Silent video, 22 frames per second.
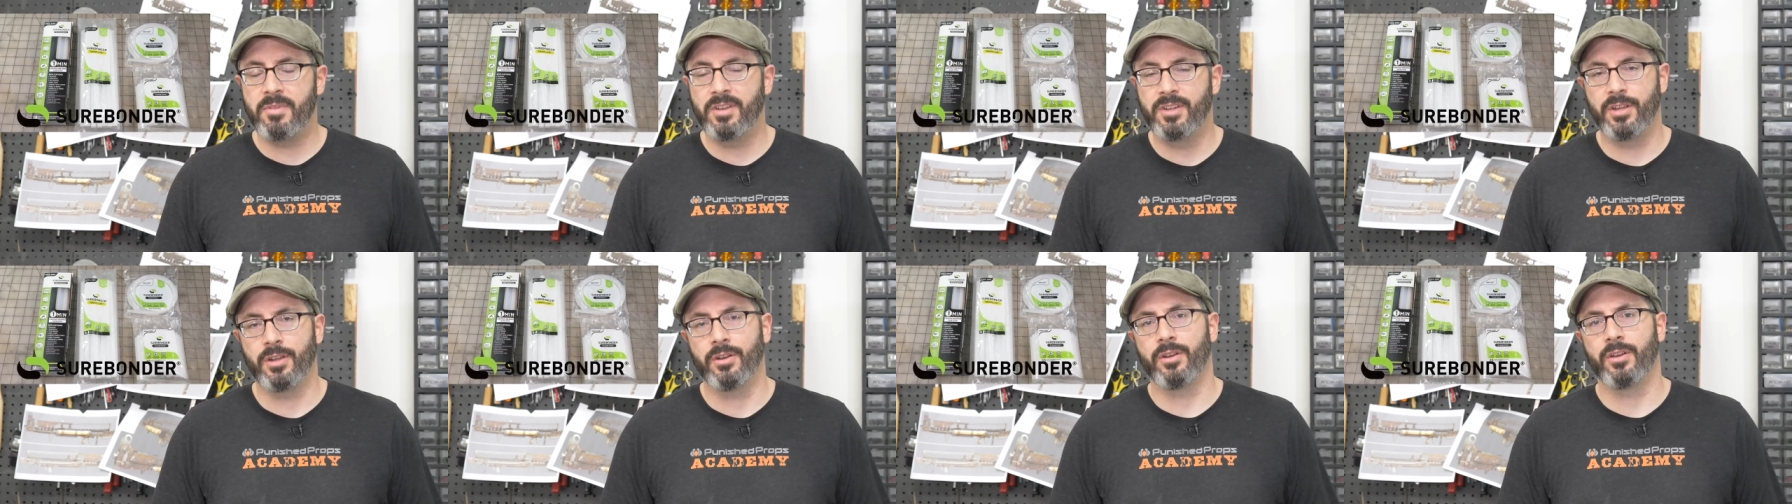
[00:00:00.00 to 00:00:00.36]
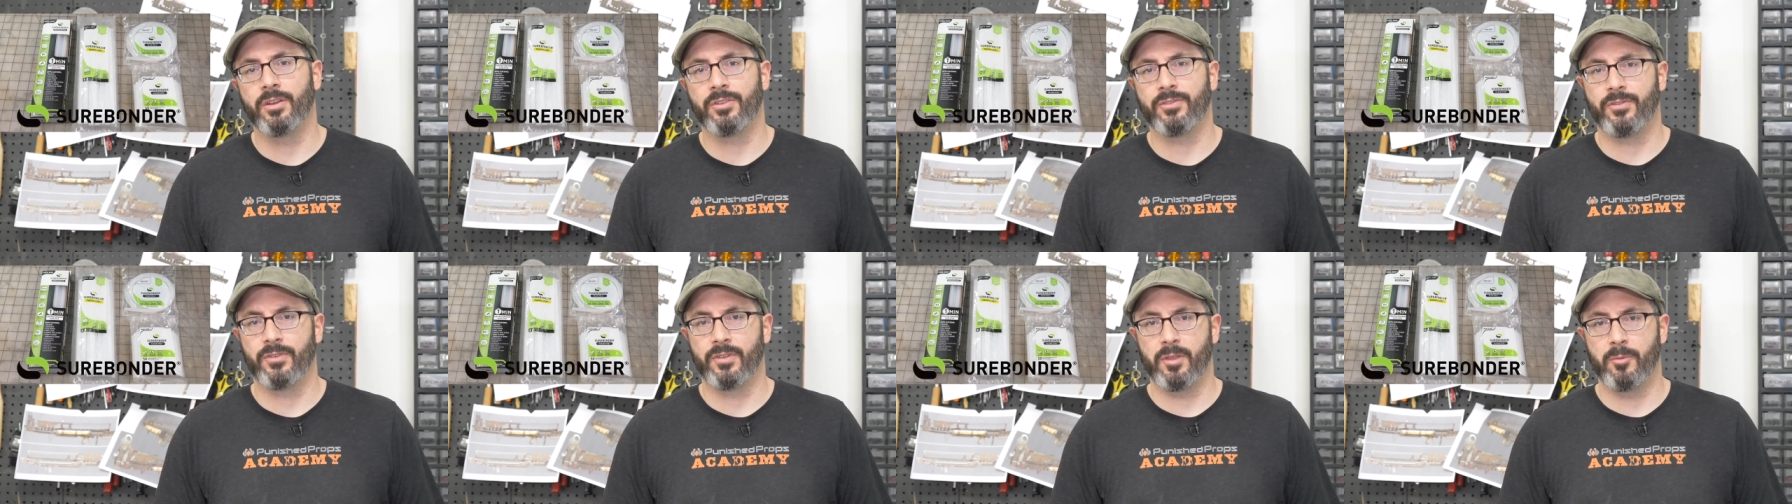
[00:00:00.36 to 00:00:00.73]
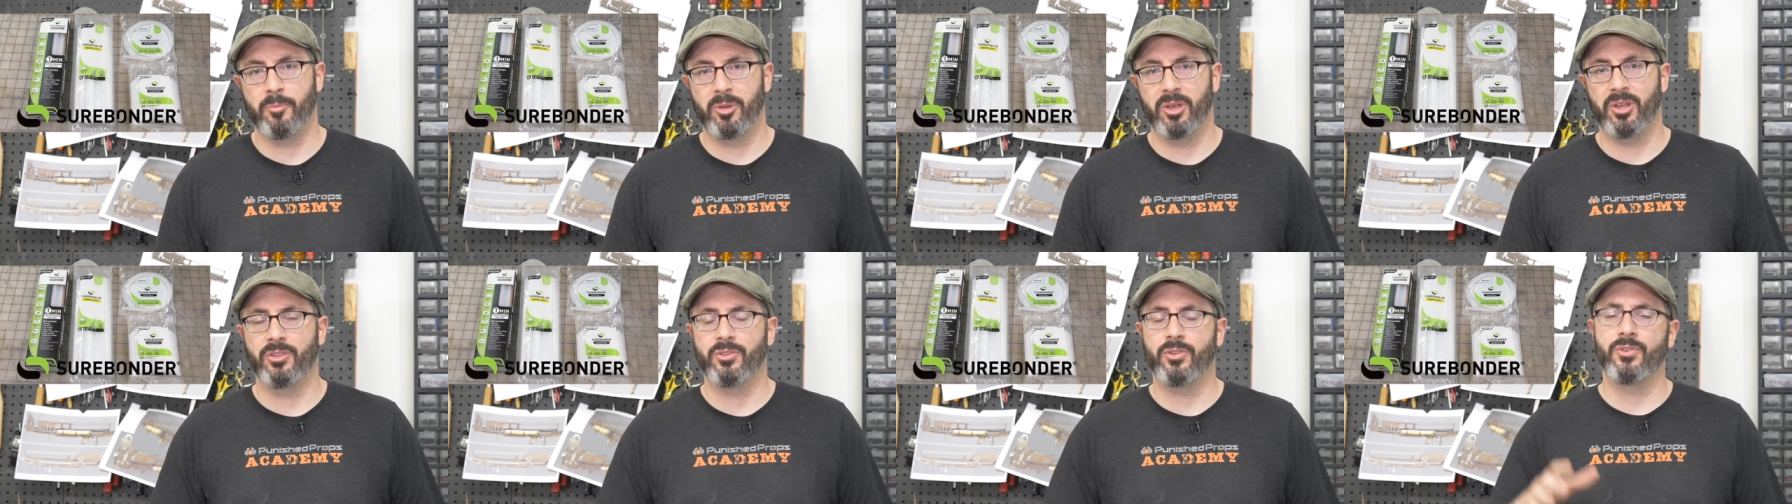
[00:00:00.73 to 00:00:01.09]
materials for the
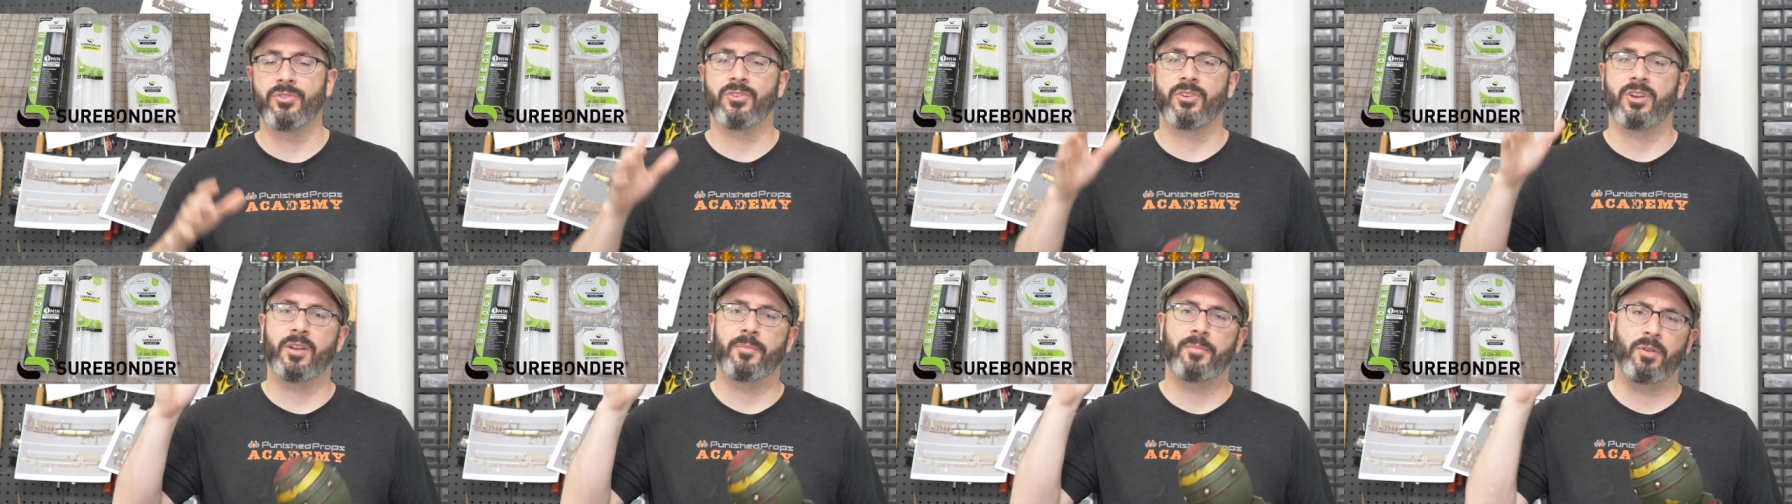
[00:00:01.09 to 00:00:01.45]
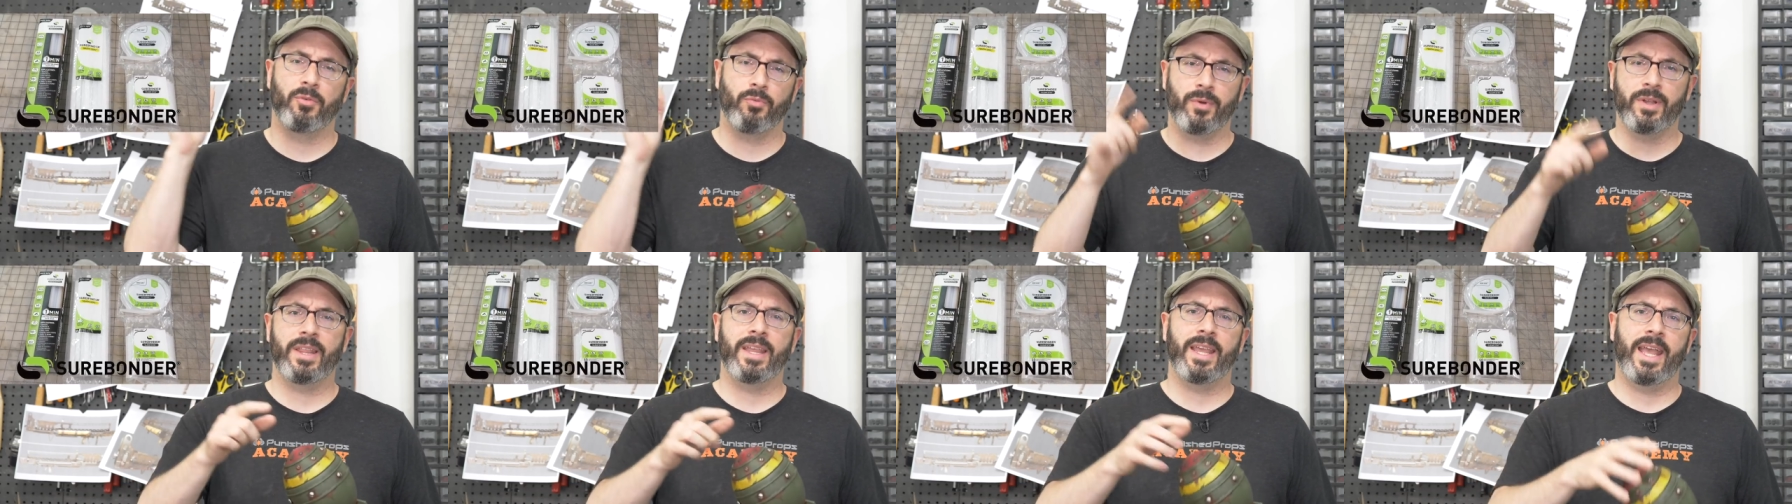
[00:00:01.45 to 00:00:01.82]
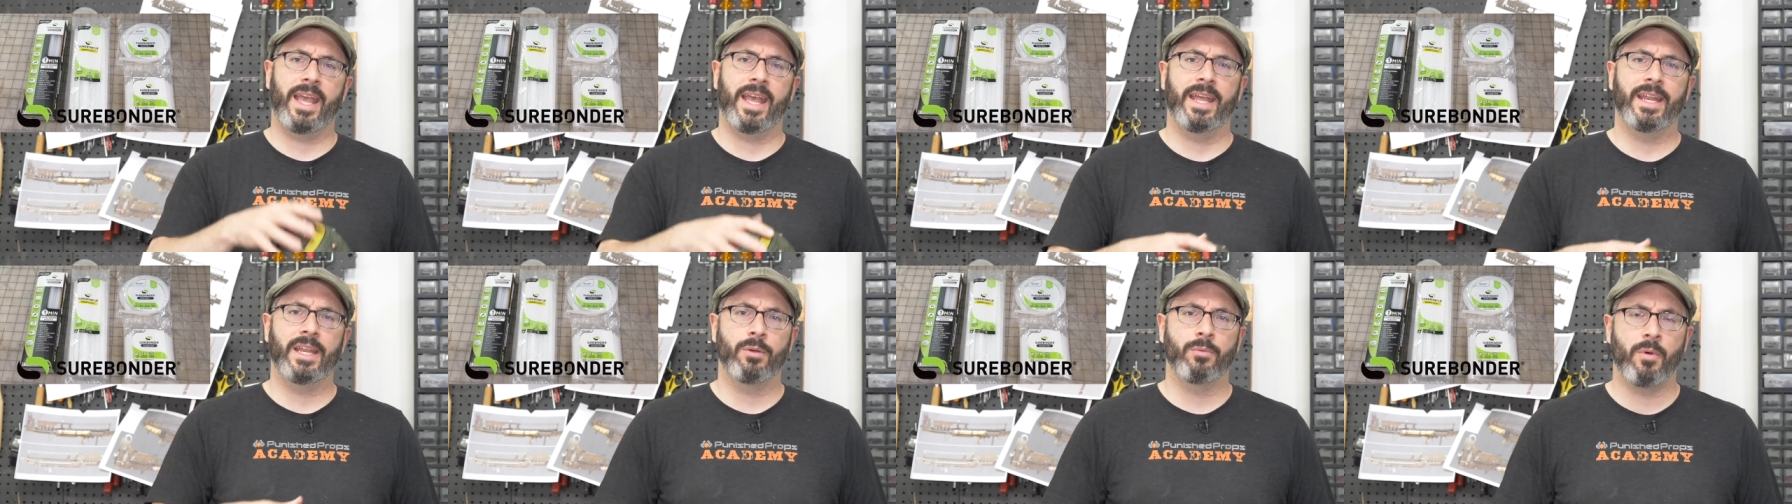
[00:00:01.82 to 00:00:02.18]
build. Those are gonna be really
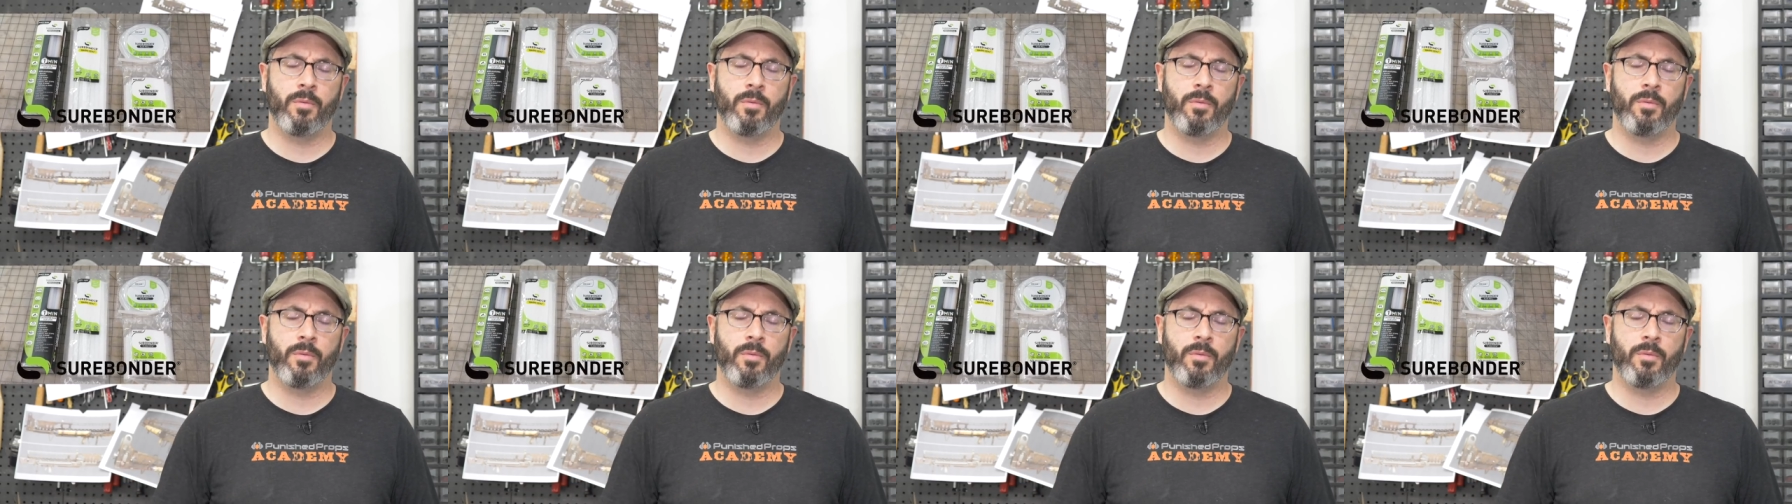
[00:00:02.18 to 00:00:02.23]
handy